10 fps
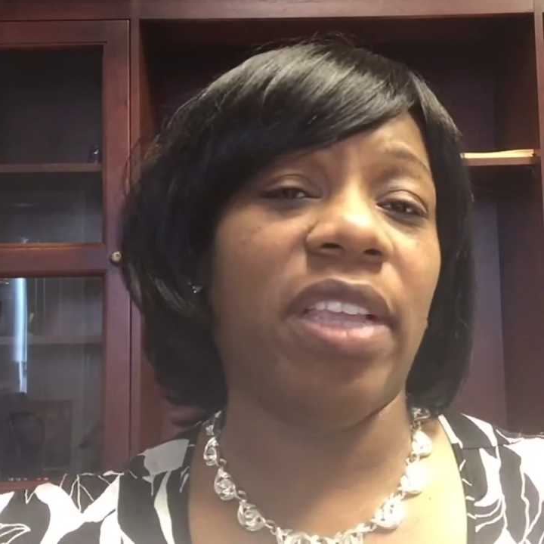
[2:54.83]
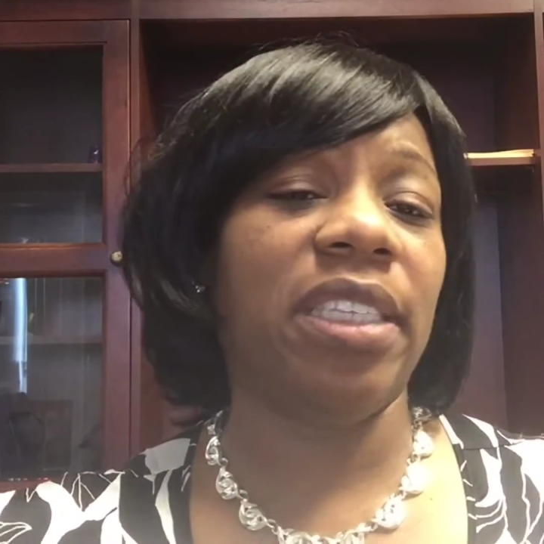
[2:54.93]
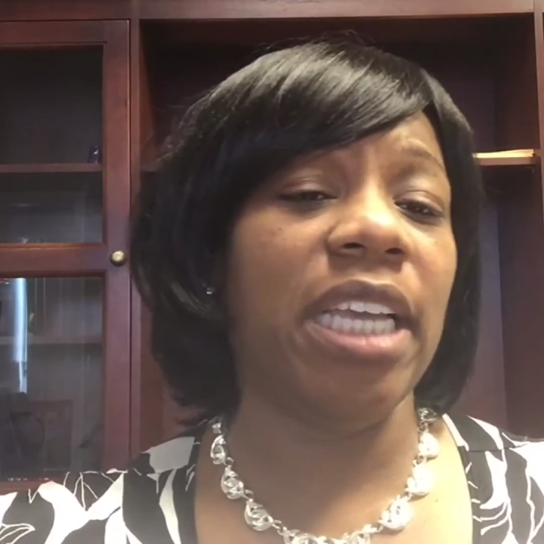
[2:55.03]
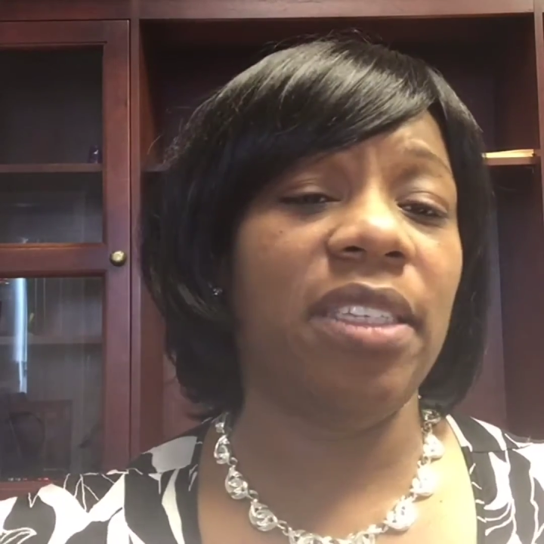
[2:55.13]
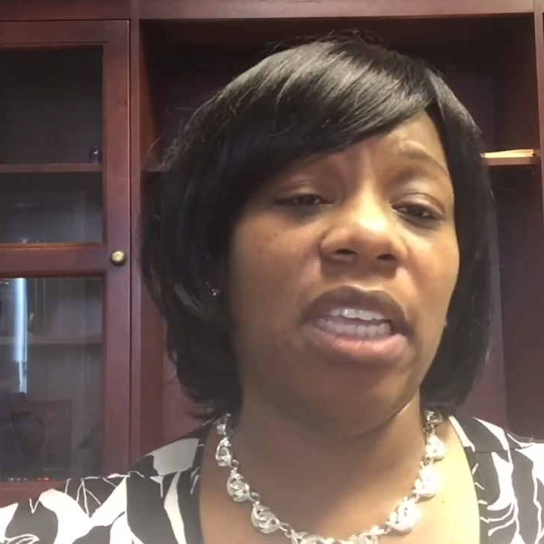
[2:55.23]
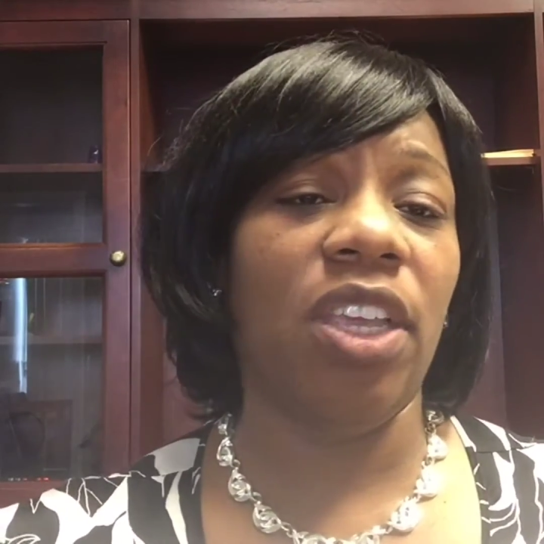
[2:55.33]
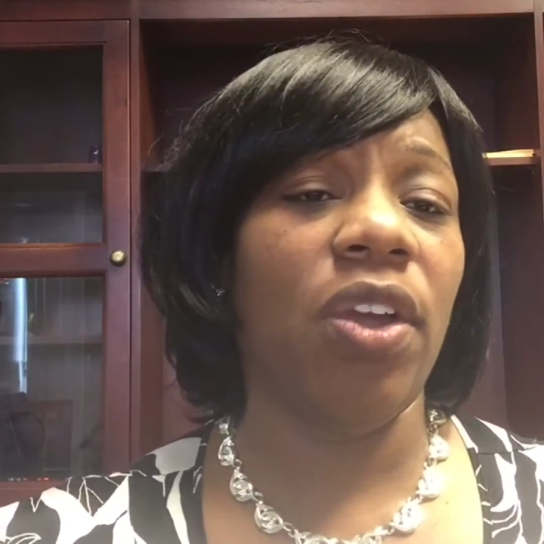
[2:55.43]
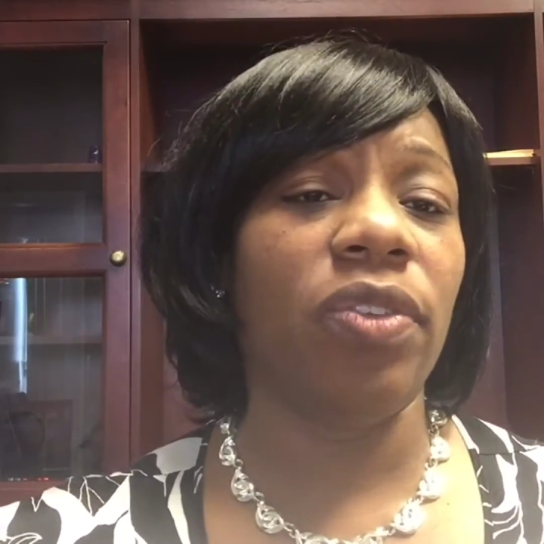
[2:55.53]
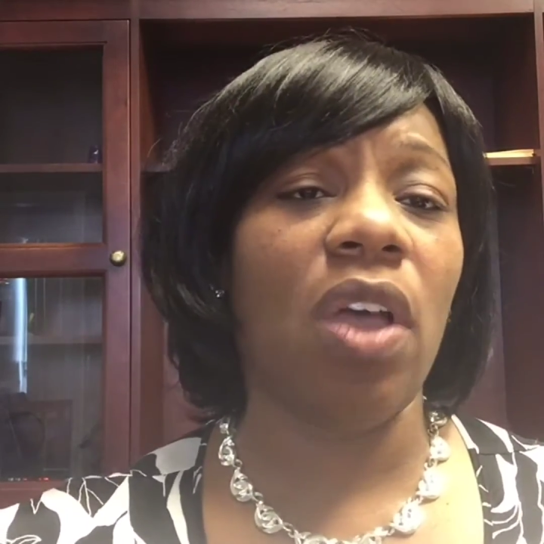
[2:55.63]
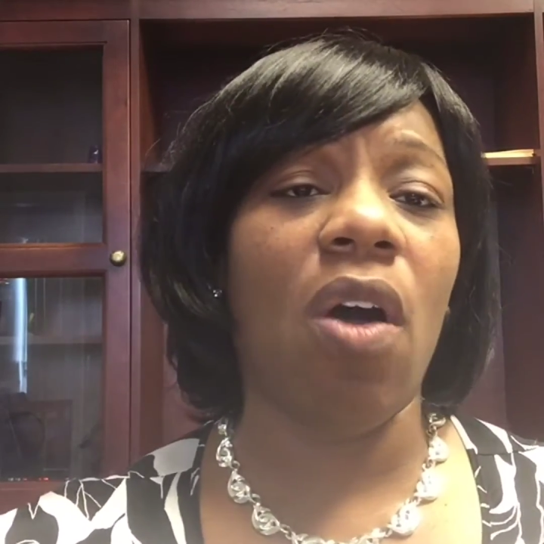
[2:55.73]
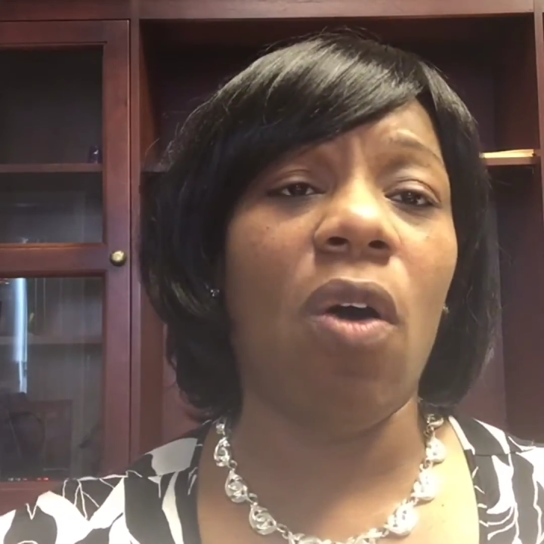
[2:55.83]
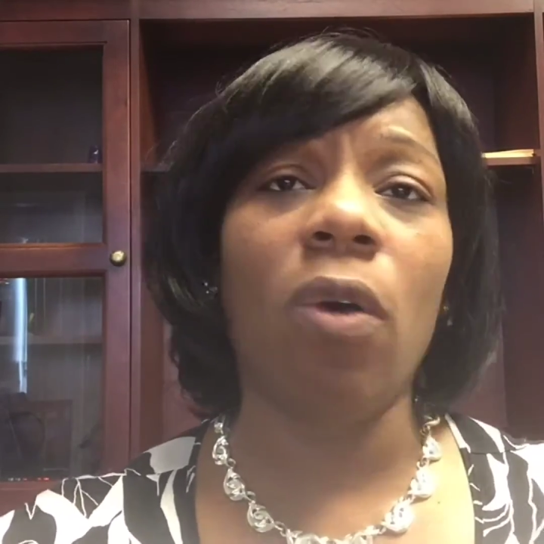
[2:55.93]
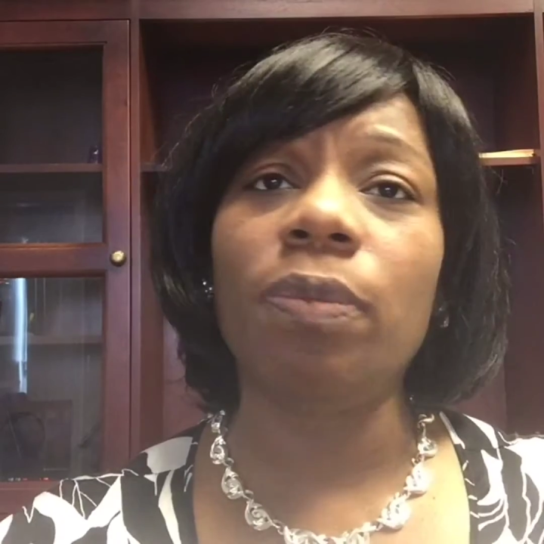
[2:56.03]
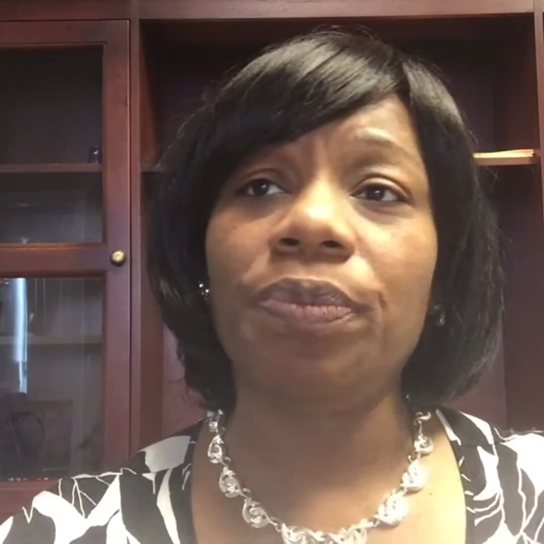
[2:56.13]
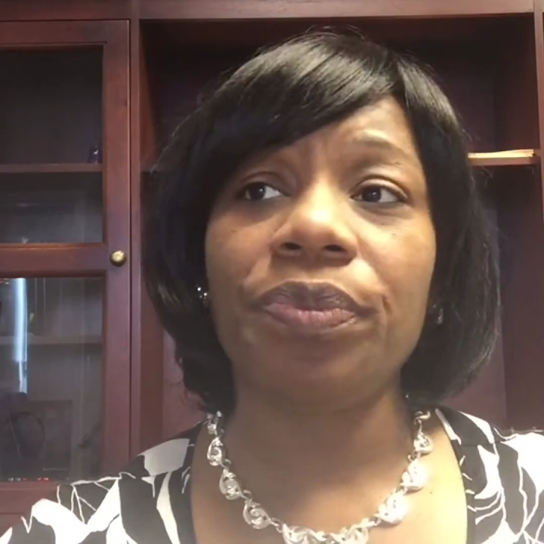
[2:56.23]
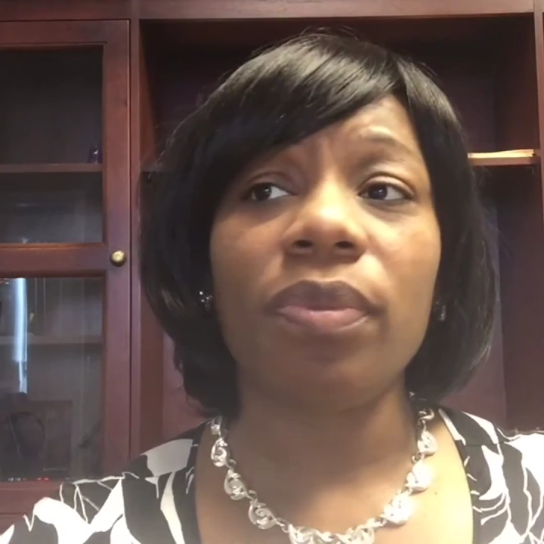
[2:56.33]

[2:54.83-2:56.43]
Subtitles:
to 60 years old,